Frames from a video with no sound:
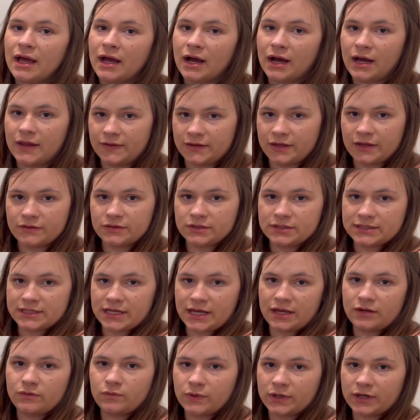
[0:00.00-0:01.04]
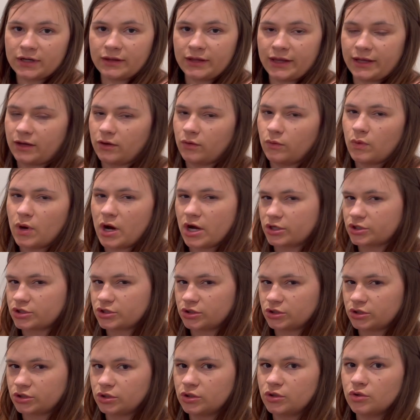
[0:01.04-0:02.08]
on the other side where like a
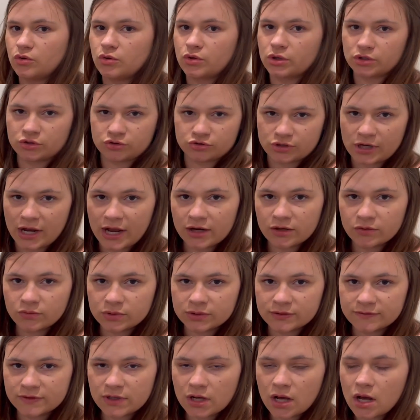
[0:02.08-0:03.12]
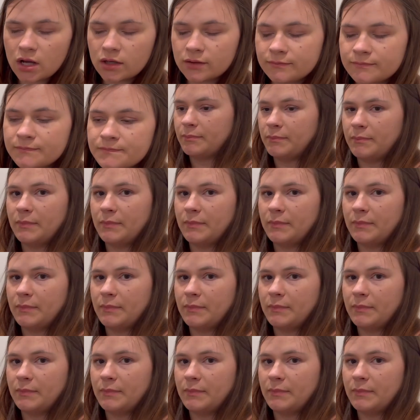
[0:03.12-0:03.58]
washer or a dryer would have gone.